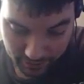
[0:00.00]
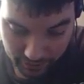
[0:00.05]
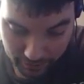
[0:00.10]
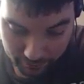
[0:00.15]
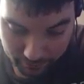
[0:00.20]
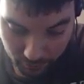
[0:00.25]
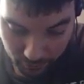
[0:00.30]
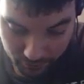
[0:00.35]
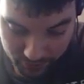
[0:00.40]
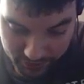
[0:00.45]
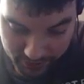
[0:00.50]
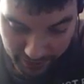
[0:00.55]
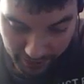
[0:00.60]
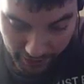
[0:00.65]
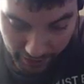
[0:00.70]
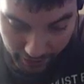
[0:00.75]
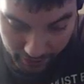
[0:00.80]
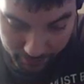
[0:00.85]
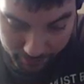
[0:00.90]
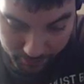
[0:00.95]
But we'll see.
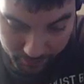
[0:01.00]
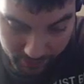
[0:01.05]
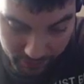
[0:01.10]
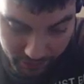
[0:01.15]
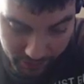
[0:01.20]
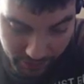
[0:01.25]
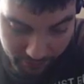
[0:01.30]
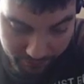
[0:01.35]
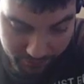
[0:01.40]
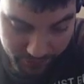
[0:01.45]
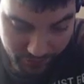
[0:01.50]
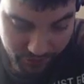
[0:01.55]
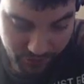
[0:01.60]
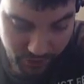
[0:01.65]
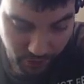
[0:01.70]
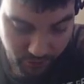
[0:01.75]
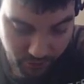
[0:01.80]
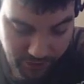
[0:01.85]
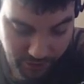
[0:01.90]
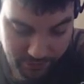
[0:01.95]
I believe this
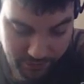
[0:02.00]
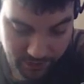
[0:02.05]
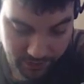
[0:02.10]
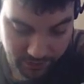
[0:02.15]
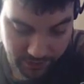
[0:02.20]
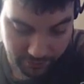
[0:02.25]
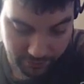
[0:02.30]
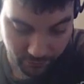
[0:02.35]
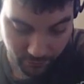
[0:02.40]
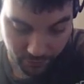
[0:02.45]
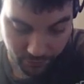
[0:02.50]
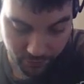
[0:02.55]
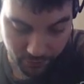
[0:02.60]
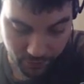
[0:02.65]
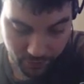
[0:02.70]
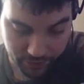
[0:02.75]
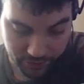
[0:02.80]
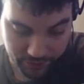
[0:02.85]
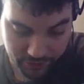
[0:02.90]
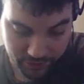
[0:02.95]
goes up to level
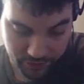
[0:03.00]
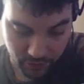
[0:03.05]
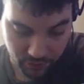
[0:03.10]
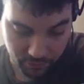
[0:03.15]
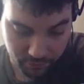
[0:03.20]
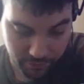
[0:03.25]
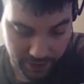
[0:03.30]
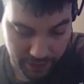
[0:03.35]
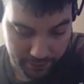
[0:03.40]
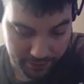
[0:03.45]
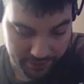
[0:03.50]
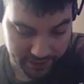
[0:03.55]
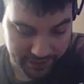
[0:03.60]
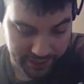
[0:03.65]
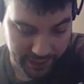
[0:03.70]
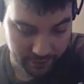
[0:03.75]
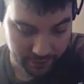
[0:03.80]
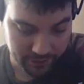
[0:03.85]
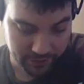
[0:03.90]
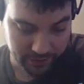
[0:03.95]
30, so maybe the
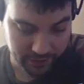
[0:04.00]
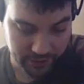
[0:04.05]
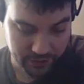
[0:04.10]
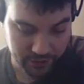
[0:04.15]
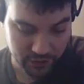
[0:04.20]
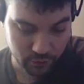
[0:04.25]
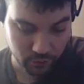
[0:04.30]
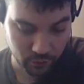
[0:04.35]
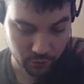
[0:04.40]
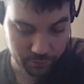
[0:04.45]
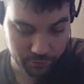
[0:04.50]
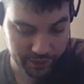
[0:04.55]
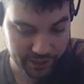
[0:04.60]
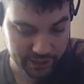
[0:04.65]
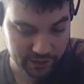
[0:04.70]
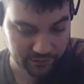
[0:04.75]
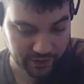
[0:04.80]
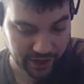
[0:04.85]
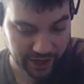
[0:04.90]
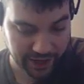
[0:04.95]
calculations won't be
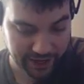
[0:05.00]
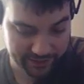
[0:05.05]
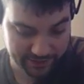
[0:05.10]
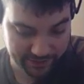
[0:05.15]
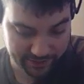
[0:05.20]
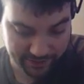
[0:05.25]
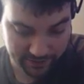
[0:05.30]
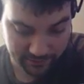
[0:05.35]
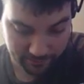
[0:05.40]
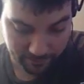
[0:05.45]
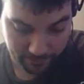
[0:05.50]
as vast.